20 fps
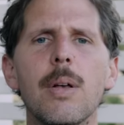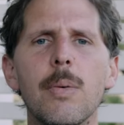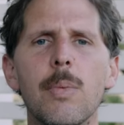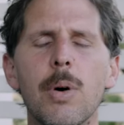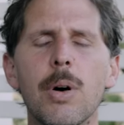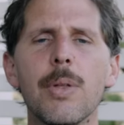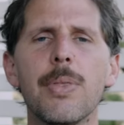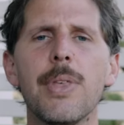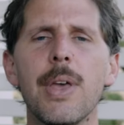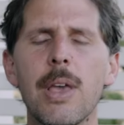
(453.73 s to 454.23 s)

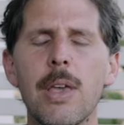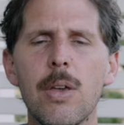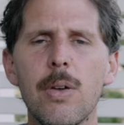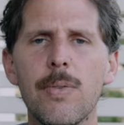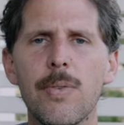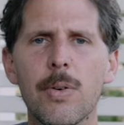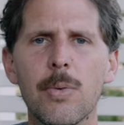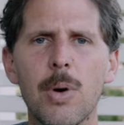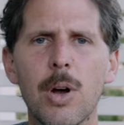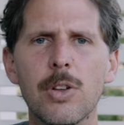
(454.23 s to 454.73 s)
Well, thank you
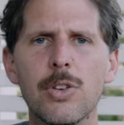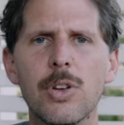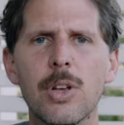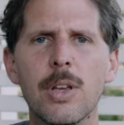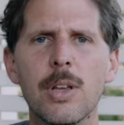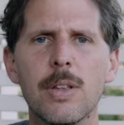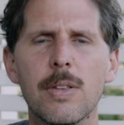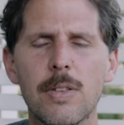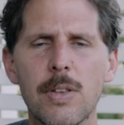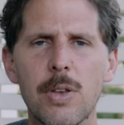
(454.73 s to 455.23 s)
for
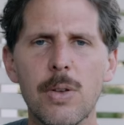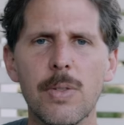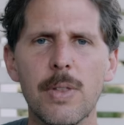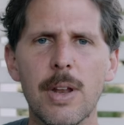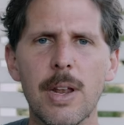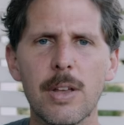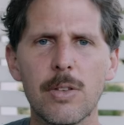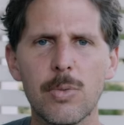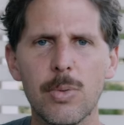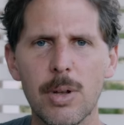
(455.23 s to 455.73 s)
watching. See you in the
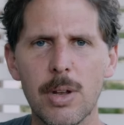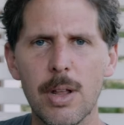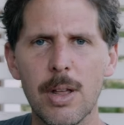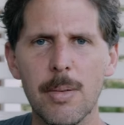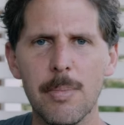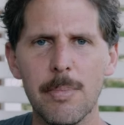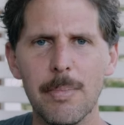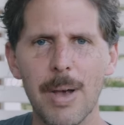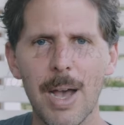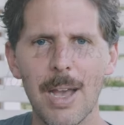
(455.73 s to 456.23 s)
next one,
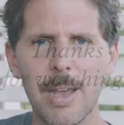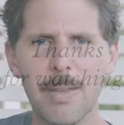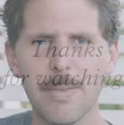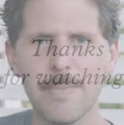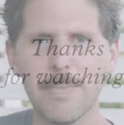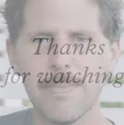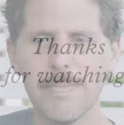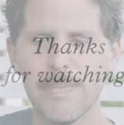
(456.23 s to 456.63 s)
and bye.